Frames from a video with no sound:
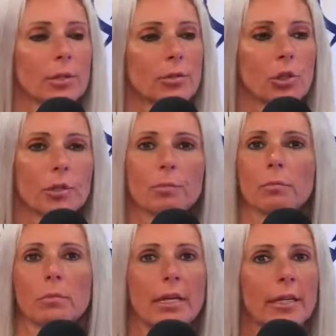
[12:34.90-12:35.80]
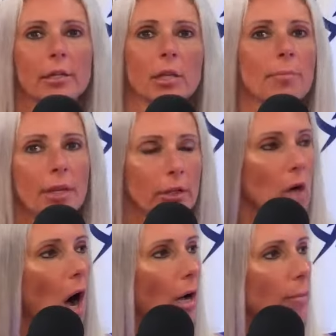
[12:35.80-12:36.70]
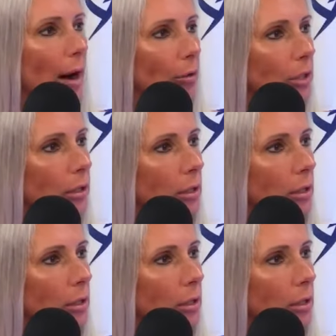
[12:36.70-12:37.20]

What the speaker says: just, they need something to talk about.